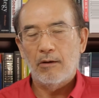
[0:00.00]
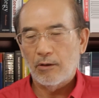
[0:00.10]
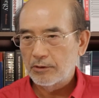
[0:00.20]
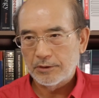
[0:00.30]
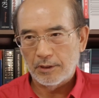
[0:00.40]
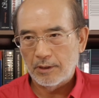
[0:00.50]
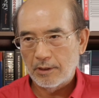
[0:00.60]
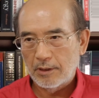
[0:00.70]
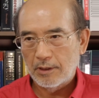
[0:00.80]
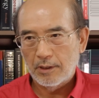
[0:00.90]

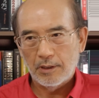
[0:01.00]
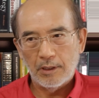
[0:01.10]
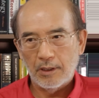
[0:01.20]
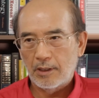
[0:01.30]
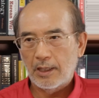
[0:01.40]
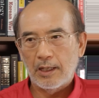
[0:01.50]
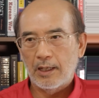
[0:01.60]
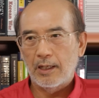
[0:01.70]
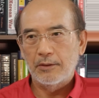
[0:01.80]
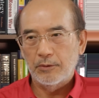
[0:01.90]
alter
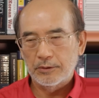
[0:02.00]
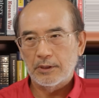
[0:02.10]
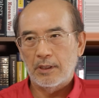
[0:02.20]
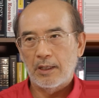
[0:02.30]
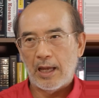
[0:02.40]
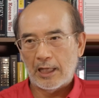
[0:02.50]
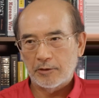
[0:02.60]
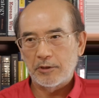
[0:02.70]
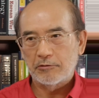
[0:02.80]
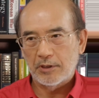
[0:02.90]
those
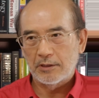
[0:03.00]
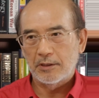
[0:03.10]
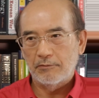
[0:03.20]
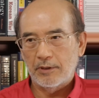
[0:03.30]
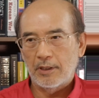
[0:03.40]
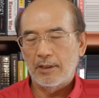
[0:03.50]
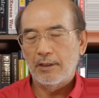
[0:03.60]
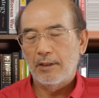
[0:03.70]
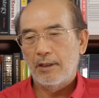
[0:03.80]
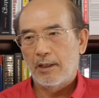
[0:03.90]
administrative
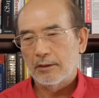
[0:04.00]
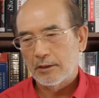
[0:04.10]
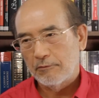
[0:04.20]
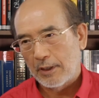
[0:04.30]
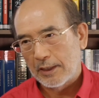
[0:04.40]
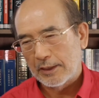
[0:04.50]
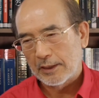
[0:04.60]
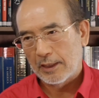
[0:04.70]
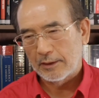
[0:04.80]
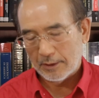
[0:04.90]

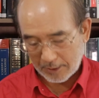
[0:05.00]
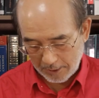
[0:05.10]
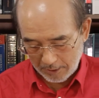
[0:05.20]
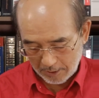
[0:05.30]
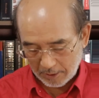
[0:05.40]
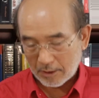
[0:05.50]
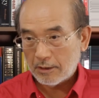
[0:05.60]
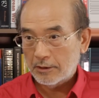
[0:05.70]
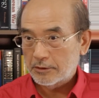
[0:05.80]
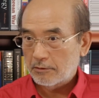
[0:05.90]
dividing and
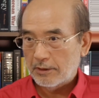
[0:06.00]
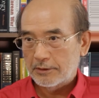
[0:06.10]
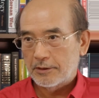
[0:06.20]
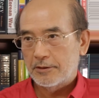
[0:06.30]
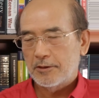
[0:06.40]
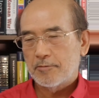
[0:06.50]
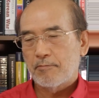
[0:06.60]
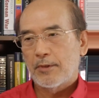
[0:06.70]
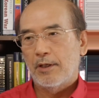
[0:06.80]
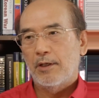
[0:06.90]
considerations.
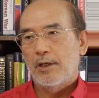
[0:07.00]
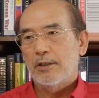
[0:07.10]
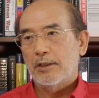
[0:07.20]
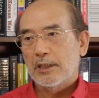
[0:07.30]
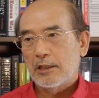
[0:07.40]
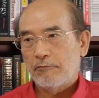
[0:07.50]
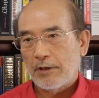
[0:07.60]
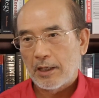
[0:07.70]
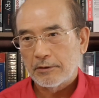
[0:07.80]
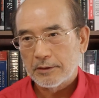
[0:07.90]
The key
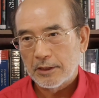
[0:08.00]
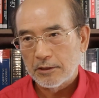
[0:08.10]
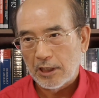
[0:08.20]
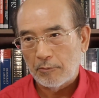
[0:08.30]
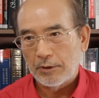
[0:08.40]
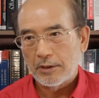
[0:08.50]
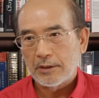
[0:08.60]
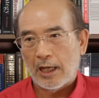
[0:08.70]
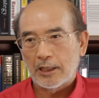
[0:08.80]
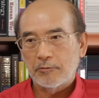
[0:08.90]
factors in Japanese
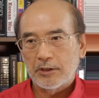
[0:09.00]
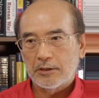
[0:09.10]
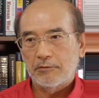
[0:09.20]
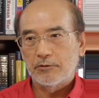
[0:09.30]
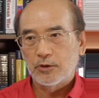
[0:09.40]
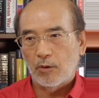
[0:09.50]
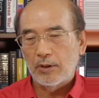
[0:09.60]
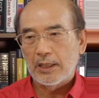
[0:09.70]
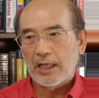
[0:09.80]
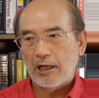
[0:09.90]
administrative
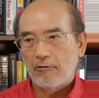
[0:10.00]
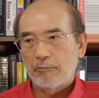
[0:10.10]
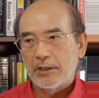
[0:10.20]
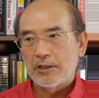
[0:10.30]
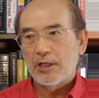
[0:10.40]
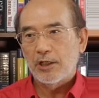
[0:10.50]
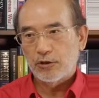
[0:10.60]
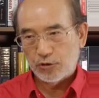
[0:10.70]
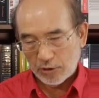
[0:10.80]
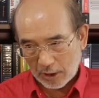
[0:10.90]
zoning have been
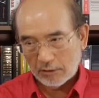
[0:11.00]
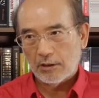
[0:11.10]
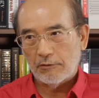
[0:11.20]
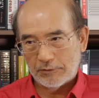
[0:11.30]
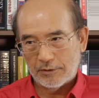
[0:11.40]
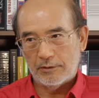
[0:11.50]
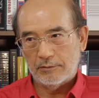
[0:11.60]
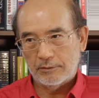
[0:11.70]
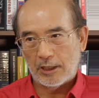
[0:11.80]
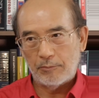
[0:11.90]

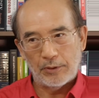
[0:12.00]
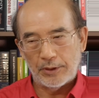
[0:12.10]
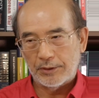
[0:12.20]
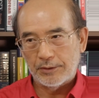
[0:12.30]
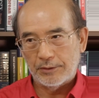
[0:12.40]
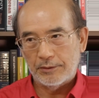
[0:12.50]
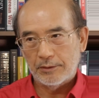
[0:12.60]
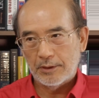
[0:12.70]
geographical, not political,